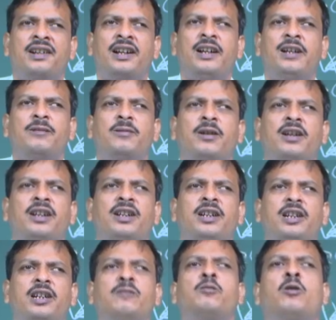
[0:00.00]
delivering
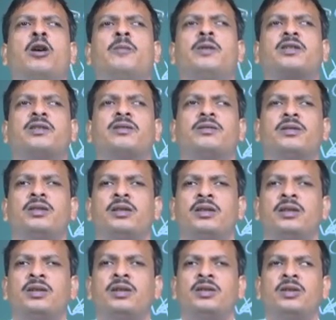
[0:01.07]
information.
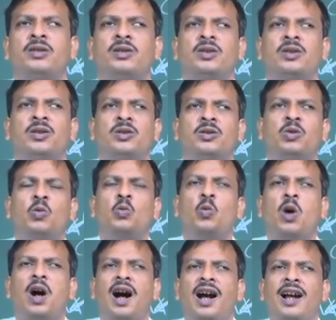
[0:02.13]
So,
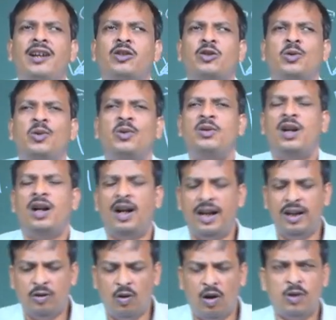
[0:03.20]
why should
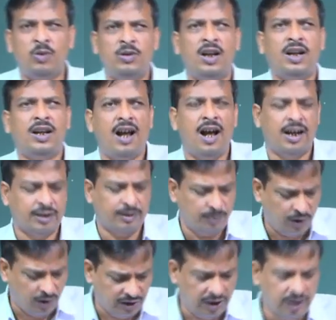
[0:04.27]
I go to the class?
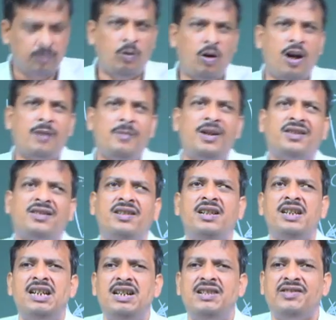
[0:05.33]
Because information
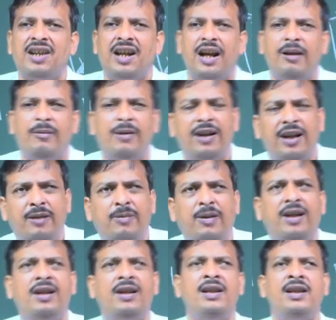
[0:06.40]
is
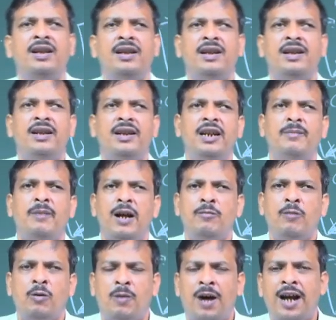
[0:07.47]
available in my
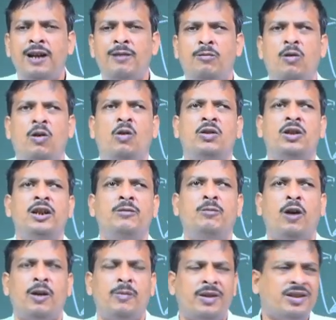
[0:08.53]
mobile phone,
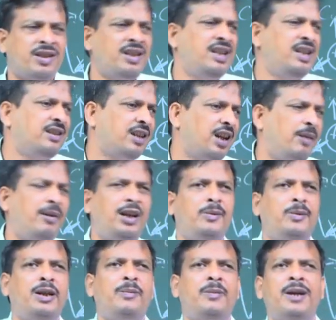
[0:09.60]
information is
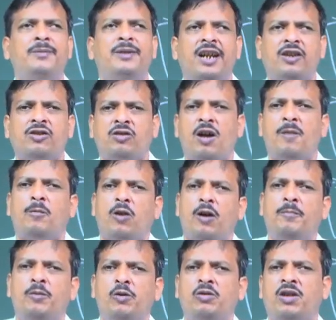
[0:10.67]
available in my desktop
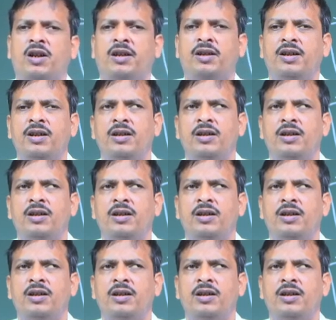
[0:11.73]
computer.